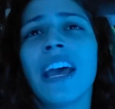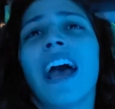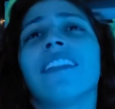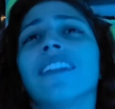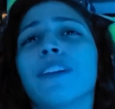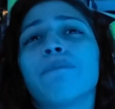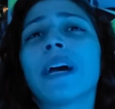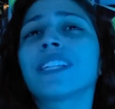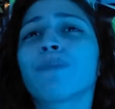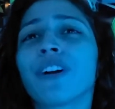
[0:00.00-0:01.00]
And then the
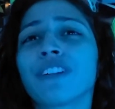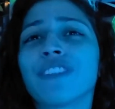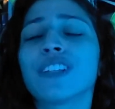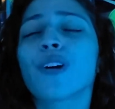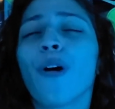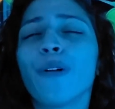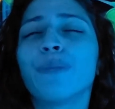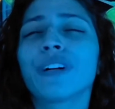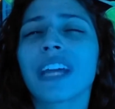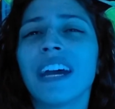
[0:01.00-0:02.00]
best part of this whole
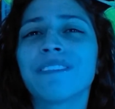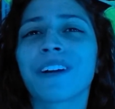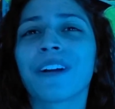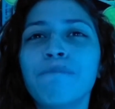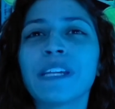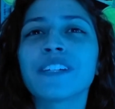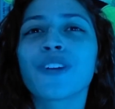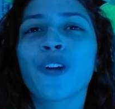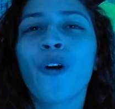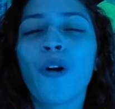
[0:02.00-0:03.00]
book ever, because
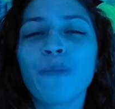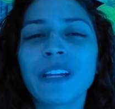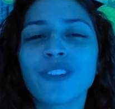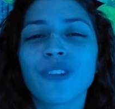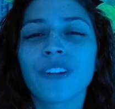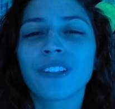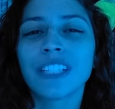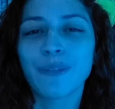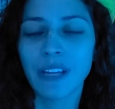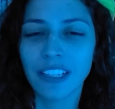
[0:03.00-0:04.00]
her whole big struggle
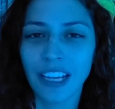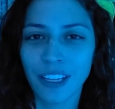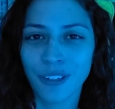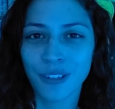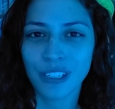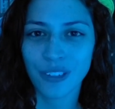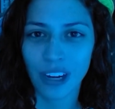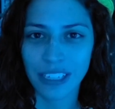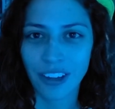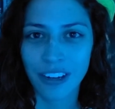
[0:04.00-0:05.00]
is being La Llorona's
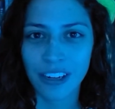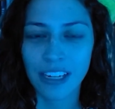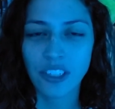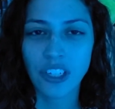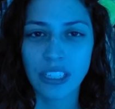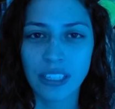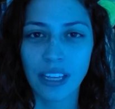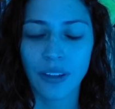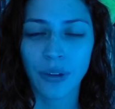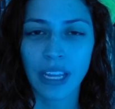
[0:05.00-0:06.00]
granddaughter, and she's
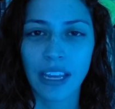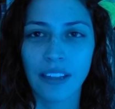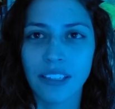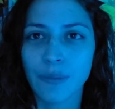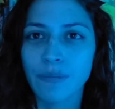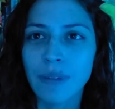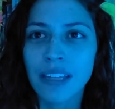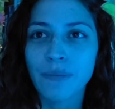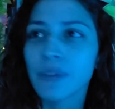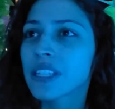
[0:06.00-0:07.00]
like, okay, this
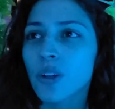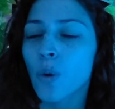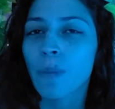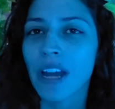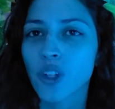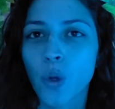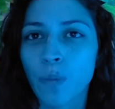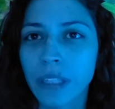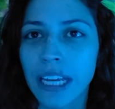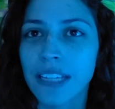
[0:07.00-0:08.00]
mystical magical
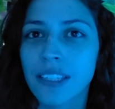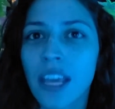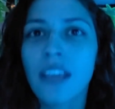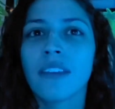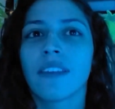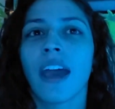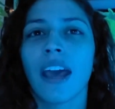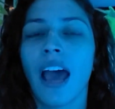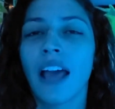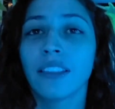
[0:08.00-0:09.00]
place
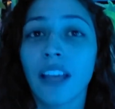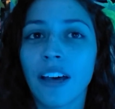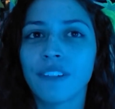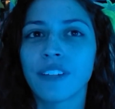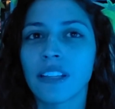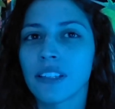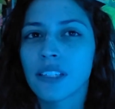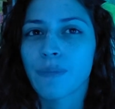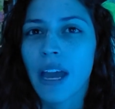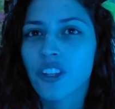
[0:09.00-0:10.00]
that I love and
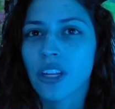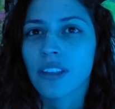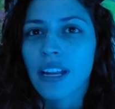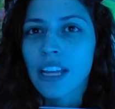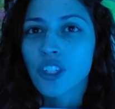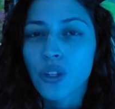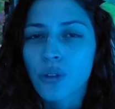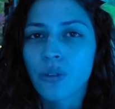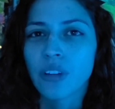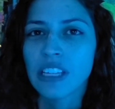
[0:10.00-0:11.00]
this magic that I
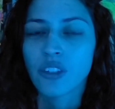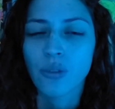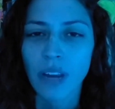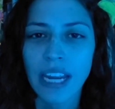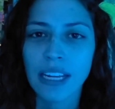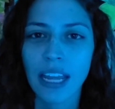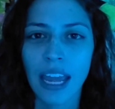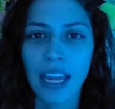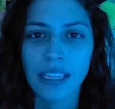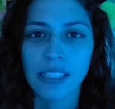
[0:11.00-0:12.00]
do is great,
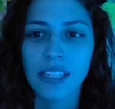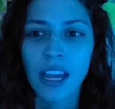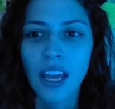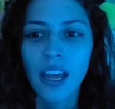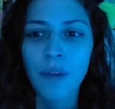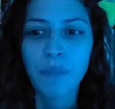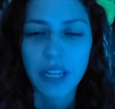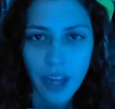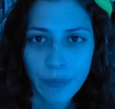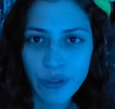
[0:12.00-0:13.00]
but
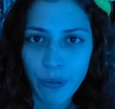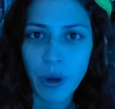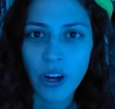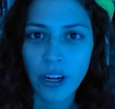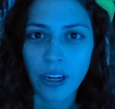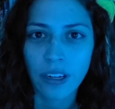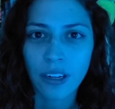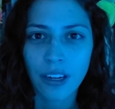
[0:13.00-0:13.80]
it comes from her.